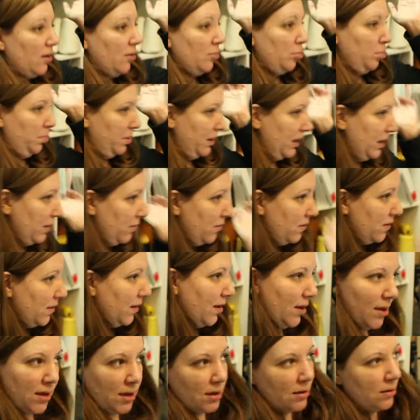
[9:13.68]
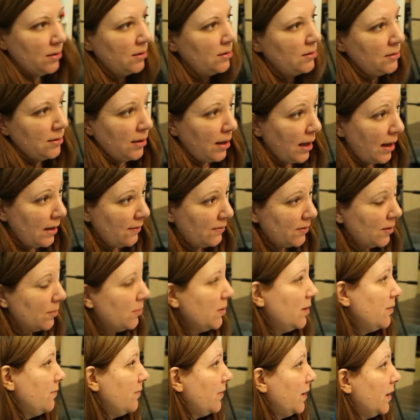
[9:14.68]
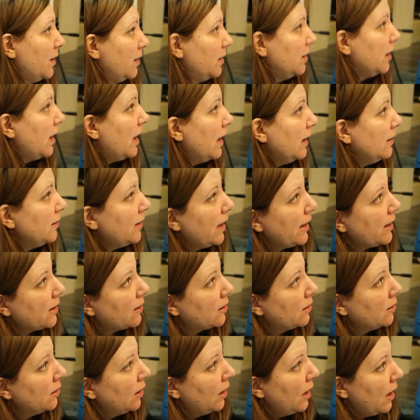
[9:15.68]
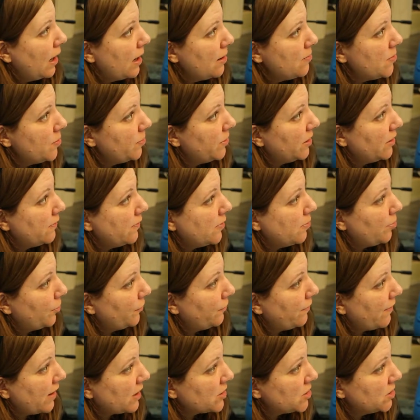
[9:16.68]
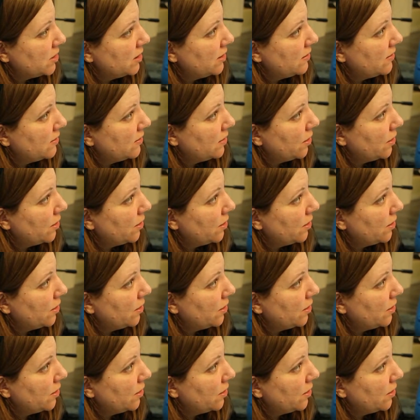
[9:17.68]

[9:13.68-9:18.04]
play with it, have something fun. I'm a bit of a perfectionist,